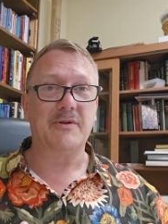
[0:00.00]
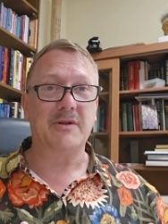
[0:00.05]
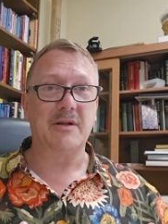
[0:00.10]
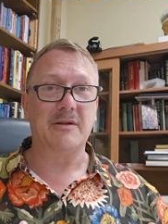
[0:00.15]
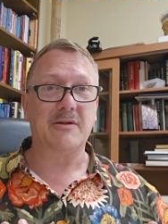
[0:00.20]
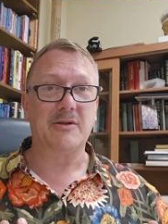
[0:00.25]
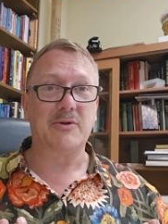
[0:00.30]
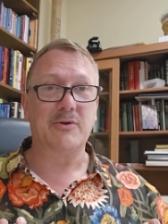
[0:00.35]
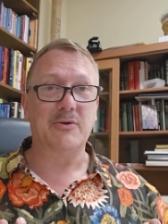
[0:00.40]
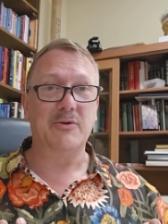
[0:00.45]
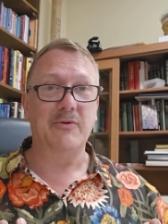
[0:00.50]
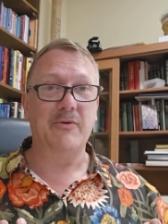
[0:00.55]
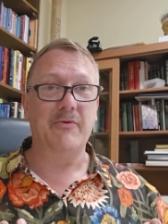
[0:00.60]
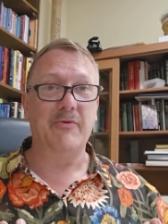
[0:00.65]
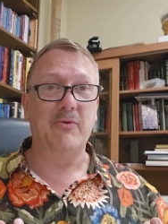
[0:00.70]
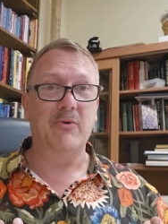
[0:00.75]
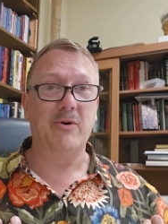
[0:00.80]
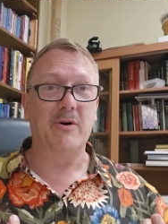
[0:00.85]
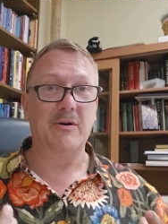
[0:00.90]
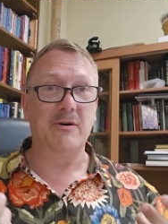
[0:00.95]
That's true
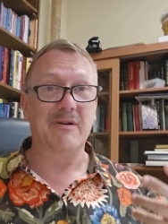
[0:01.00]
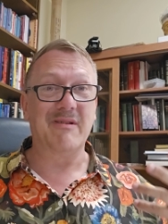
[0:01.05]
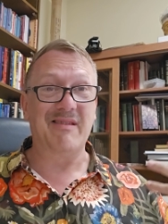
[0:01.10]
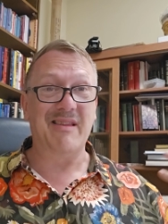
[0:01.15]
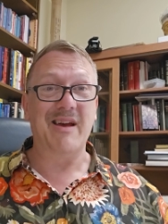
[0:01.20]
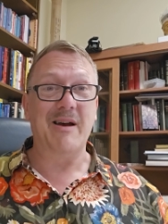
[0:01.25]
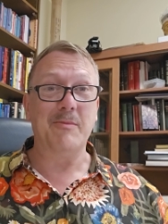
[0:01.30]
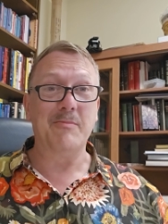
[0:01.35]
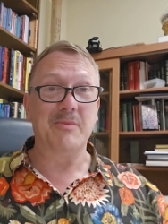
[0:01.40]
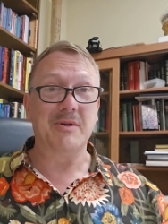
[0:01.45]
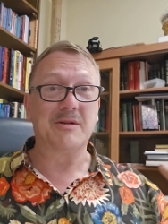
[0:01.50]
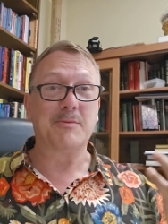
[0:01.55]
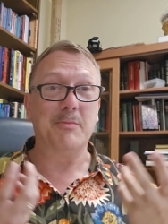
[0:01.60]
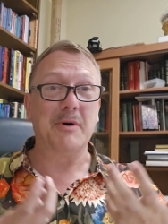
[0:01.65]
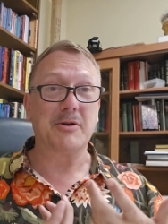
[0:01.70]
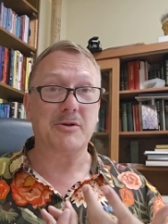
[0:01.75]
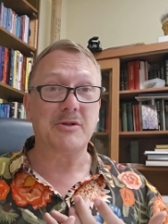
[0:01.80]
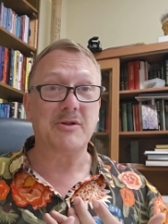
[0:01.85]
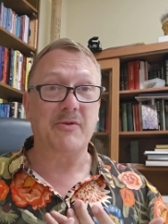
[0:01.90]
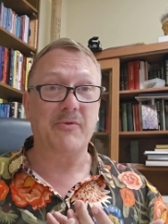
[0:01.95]
for them as
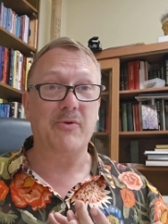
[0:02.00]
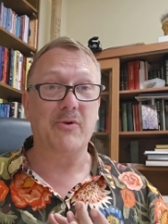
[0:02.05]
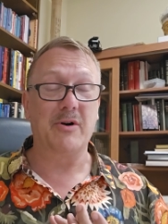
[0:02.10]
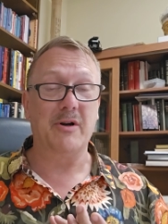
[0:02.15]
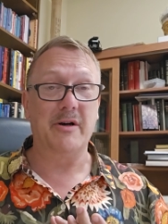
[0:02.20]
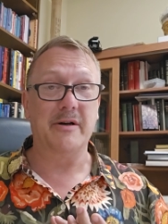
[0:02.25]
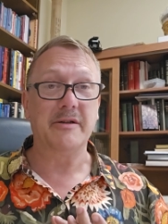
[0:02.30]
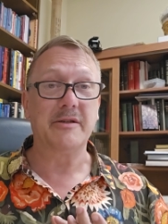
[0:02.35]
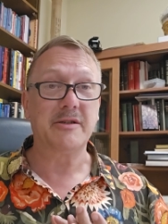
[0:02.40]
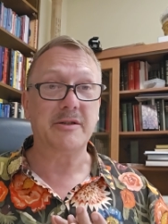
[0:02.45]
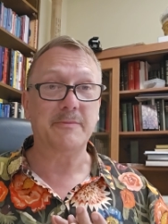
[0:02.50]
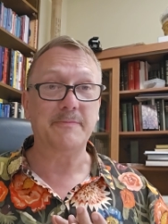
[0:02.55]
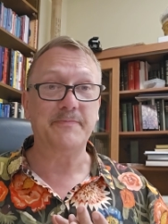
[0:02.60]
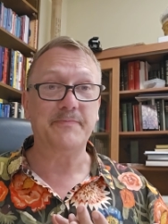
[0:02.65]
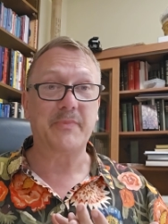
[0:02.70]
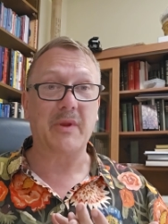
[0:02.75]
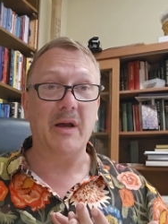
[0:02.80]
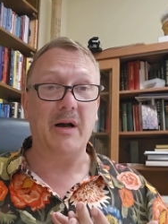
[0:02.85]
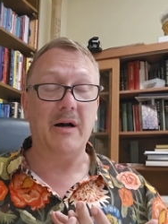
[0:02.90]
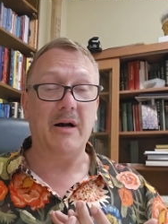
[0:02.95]
much as for us.
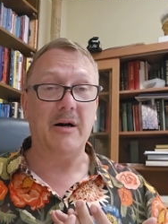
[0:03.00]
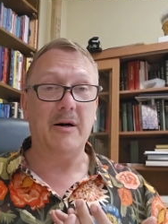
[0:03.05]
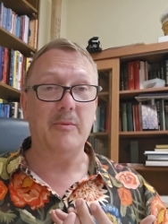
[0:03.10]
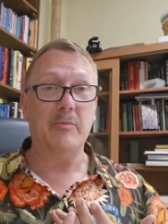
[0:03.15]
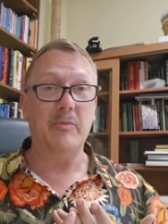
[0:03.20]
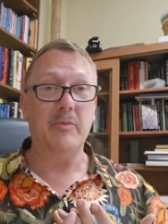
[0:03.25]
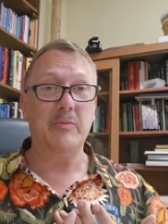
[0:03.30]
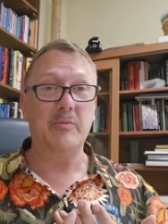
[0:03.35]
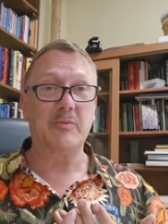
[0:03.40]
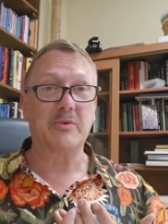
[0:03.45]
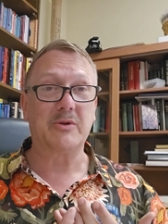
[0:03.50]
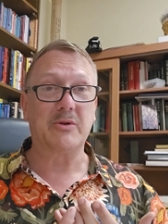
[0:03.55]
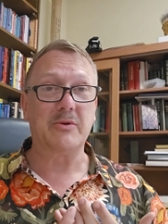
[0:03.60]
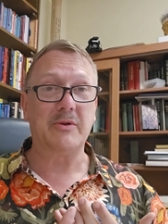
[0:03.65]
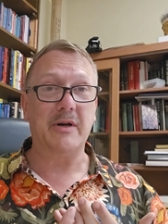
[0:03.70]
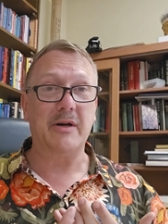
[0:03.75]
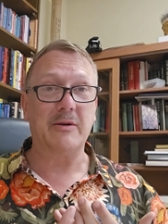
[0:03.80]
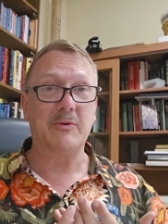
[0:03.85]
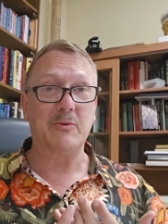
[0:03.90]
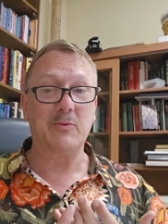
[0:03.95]
Um, so
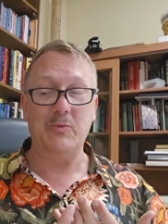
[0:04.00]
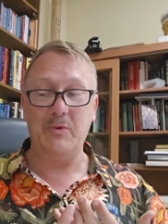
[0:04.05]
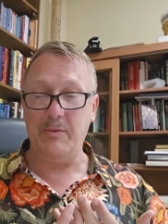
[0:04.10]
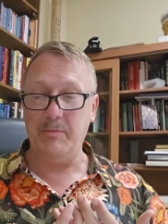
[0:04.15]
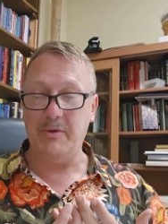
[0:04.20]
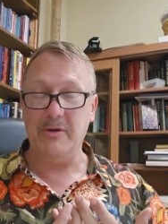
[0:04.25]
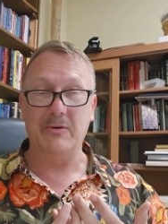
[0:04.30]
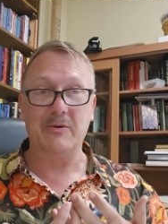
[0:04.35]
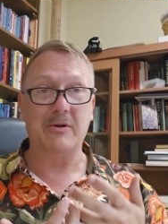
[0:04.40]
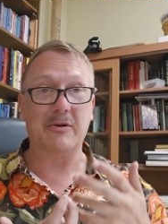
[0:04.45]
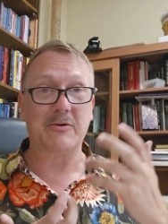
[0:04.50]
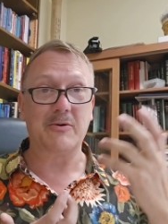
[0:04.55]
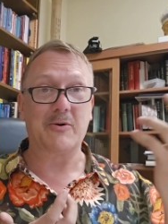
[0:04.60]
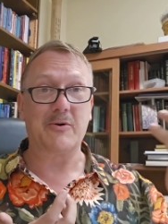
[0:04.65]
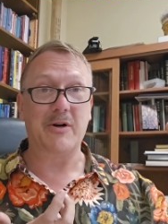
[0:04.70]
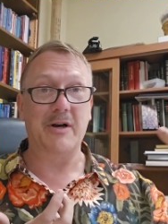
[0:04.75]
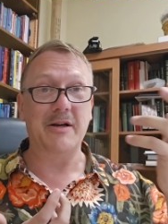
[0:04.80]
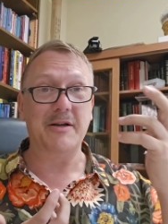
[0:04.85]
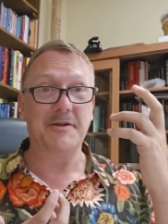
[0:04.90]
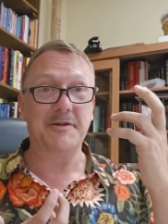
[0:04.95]
that we build on
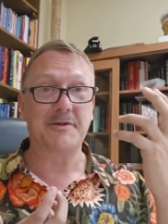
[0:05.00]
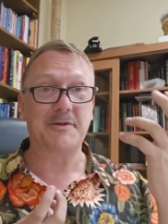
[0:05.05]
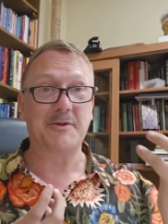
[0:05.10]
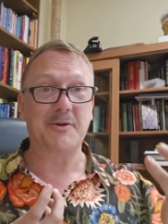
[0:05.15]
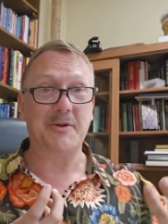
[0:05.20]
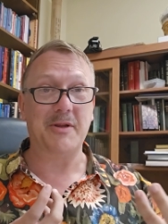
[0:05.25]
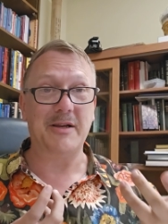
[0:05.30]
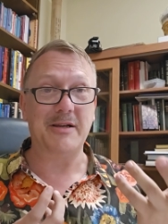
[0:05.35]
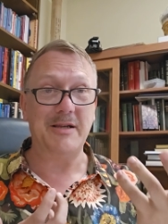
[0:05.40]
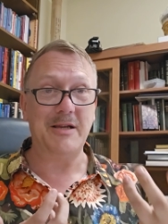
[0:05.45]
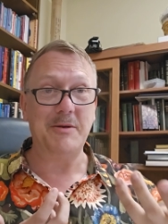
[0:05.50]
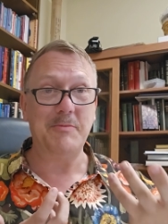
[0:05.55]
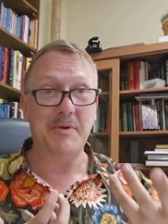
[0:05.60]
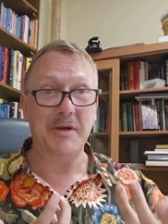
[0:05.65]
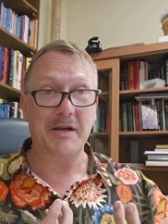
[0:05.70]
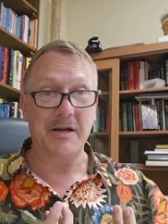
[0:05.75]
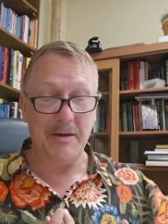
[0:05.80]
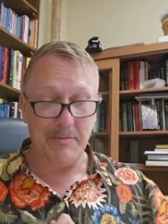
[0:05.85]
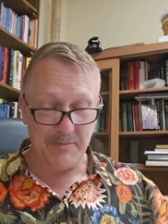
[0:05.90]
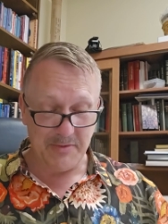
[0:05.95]
Christ, so that He
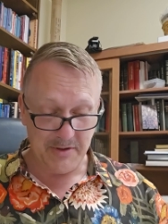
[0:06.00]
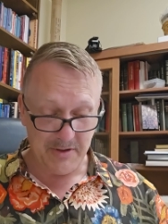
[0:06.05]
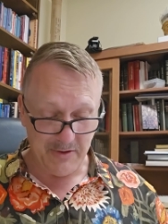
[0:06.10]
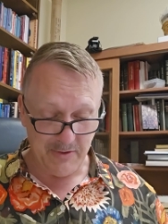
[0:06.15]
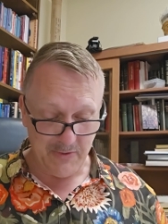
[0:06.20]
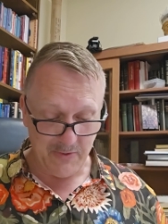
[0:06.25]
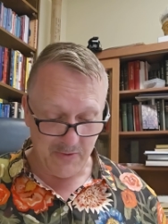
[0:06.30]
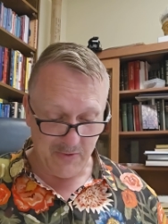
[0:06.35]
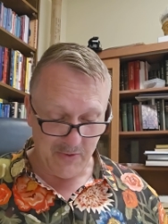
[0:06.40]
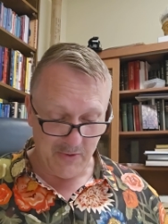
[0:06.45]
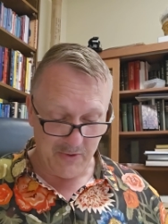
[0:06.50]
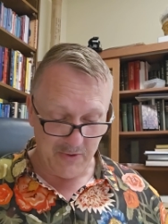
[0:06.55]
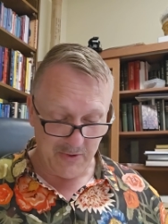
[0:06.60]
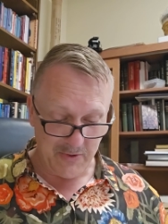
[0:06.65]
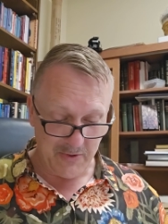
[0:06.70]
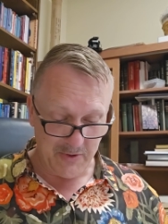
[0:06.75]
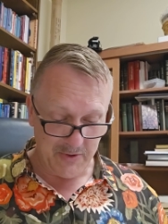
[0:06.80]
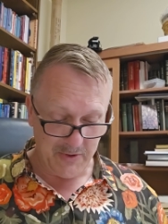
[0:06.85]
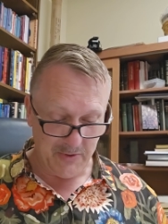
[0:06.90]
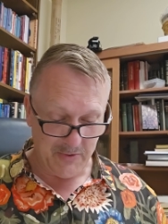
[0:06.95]
becomes the new
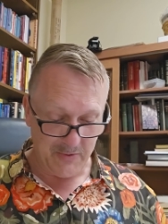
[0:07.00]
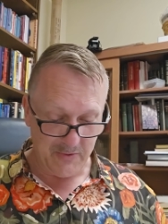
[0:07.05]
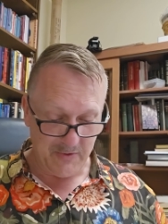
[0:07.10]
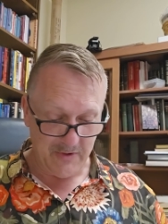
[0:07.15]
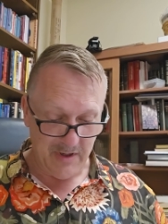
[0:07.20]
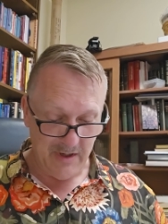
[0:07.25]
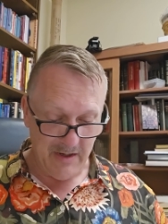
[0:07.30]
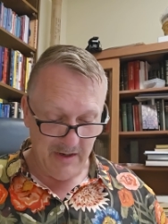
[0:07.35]
cornerstone.